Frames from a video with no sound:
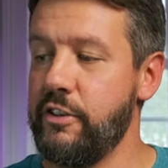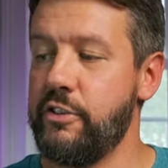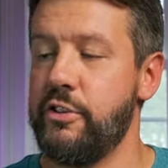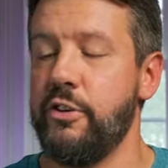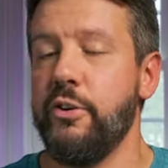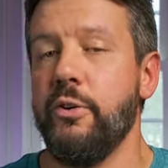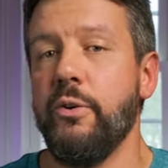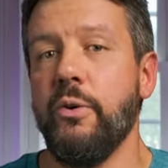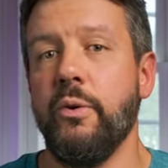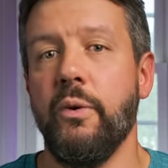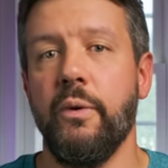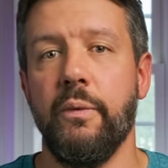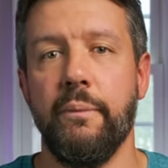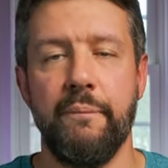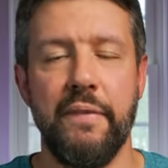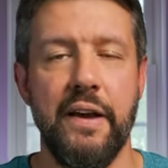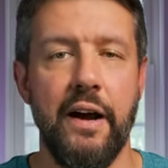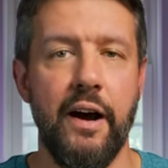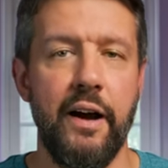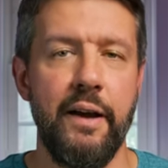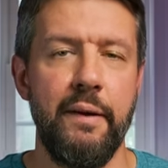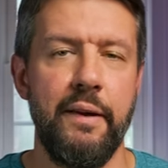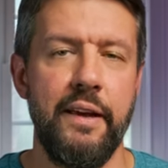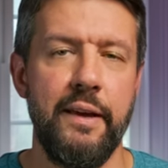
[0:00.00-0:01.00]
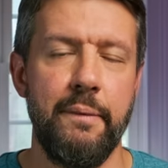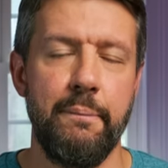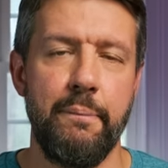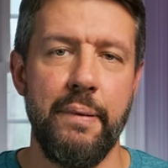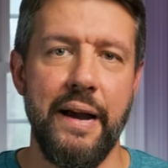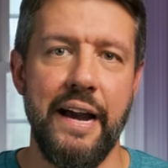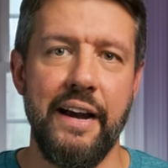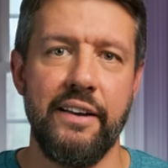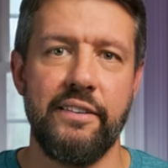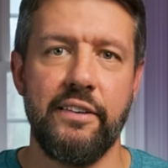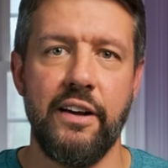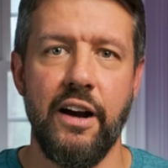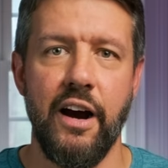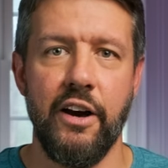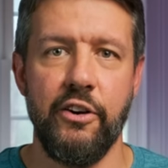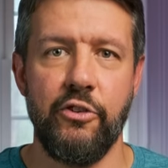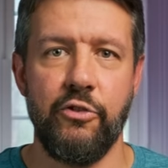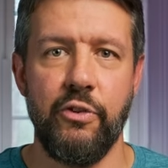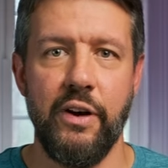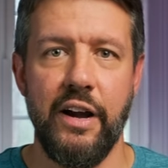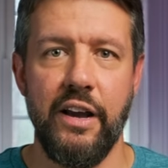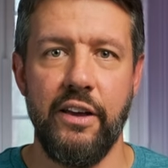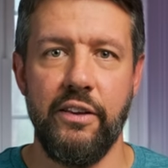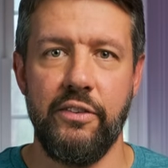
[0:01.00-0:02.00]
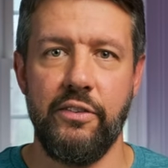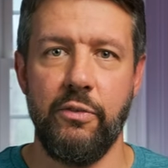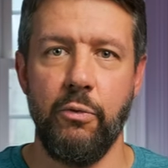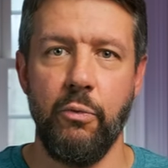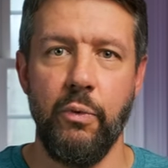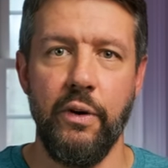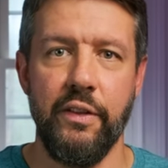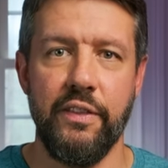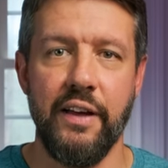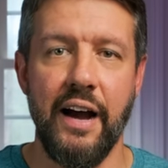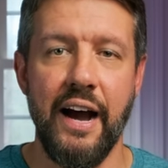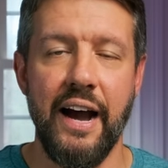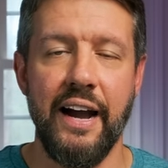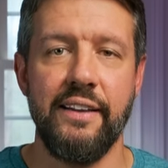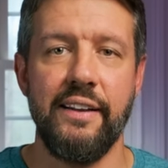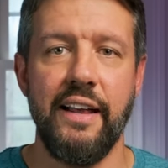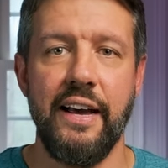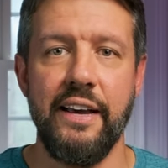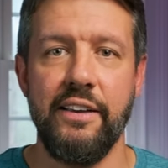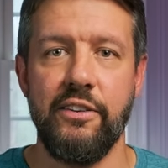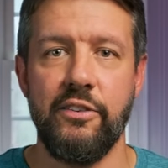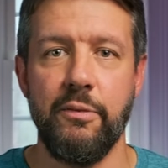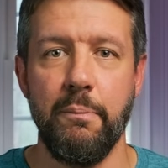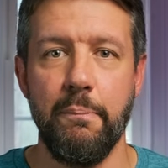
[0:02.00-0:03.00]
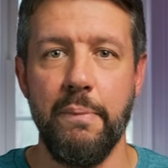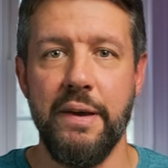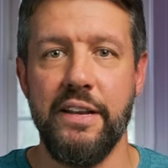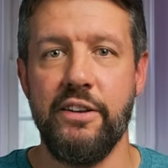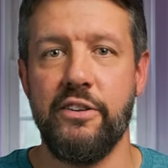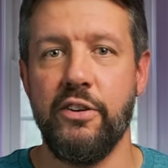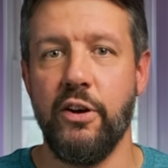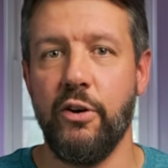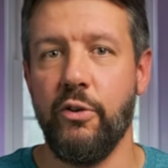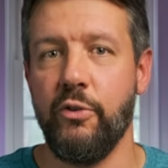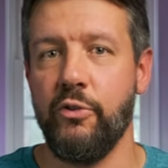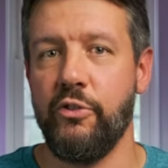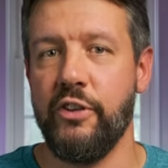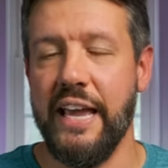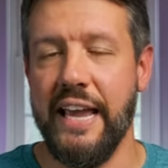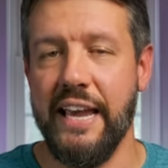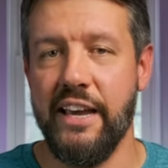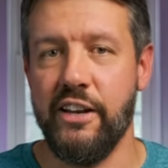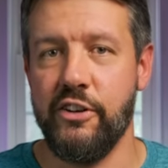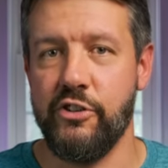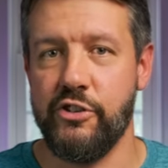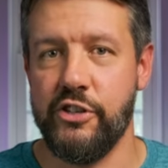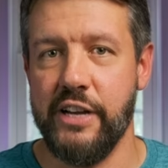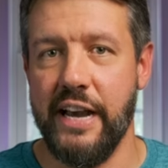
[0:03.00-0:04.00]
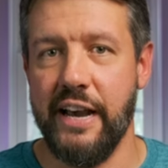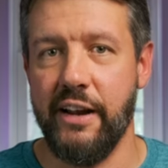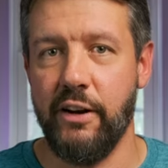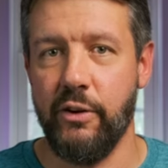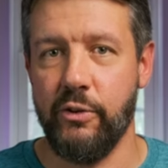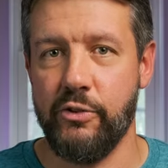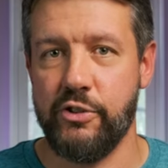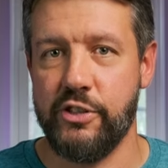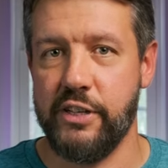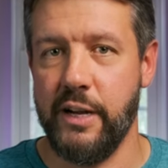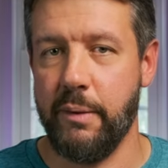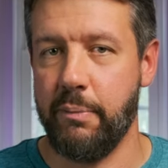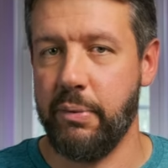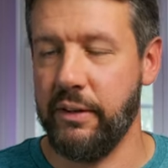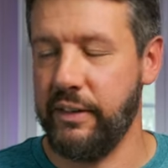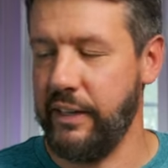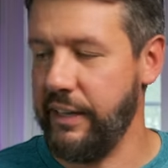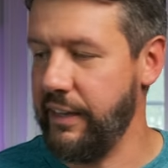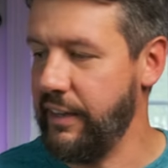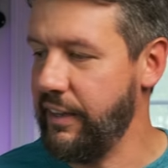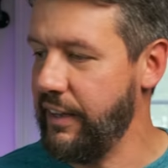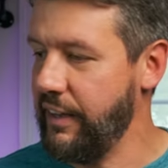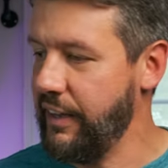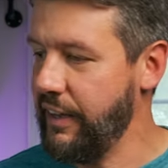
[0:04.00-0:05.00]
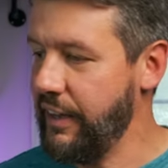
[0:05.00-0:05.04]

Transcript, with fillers: to uh, impact contrast with highlights, midtones, and shadows separately.